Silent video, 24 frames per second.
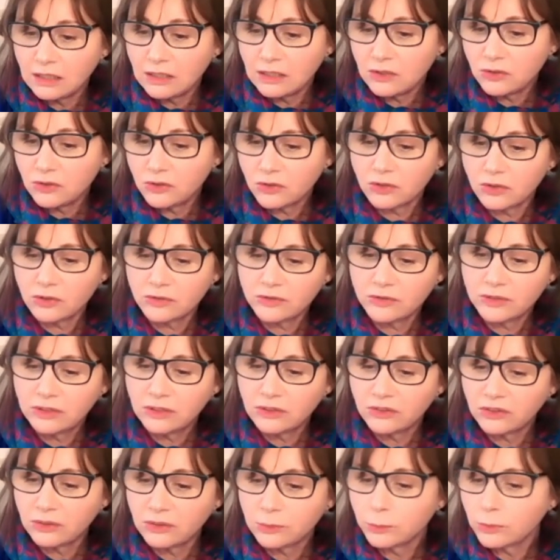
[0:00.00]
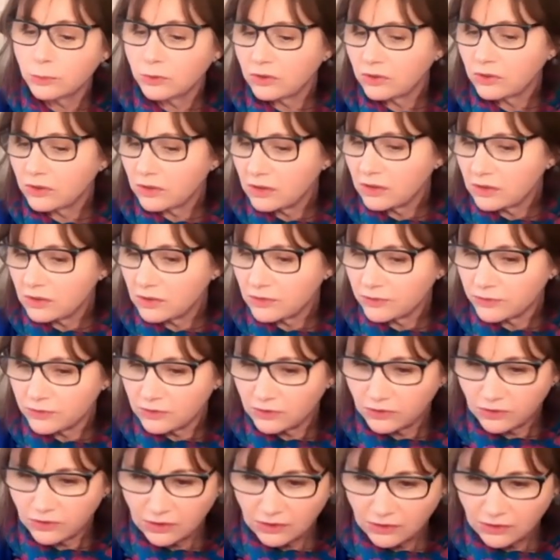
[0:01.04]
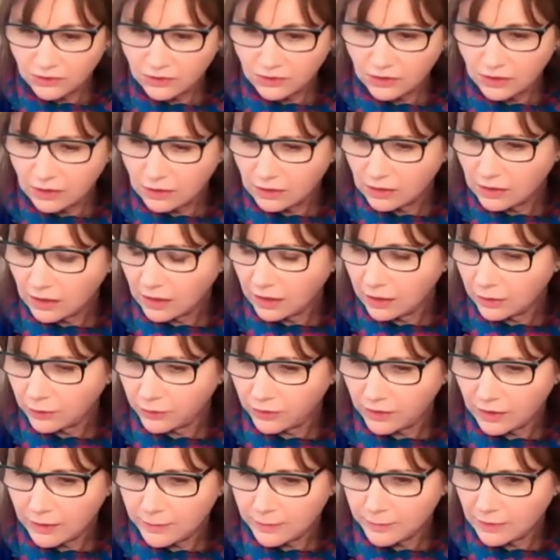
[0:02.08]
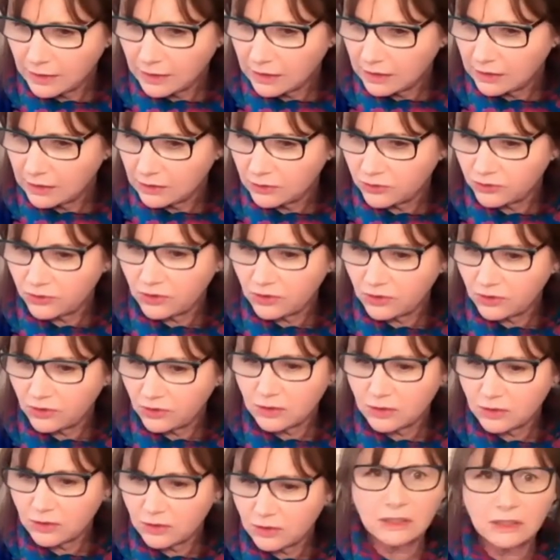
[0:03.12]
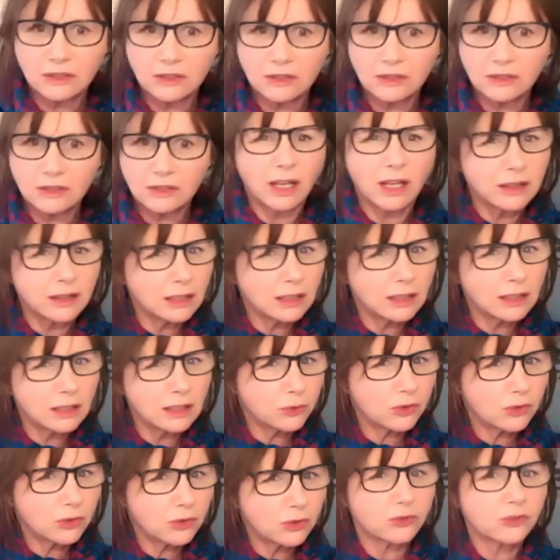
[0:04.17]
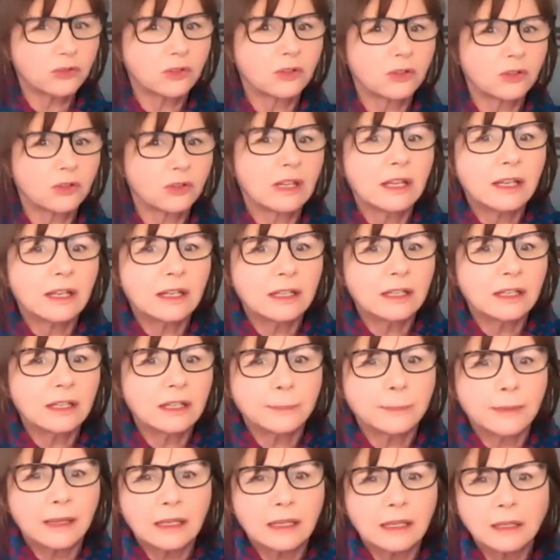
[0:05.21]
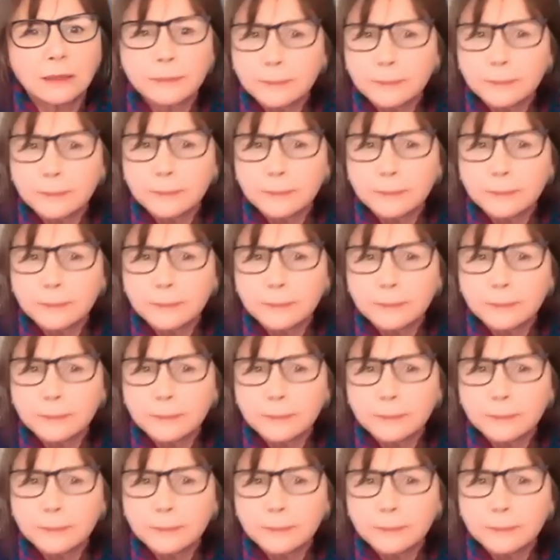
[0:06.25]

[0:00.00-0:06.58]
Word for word: an intolerance, and what are the differences in how they're managed and treated? I think you touched on it a little bit.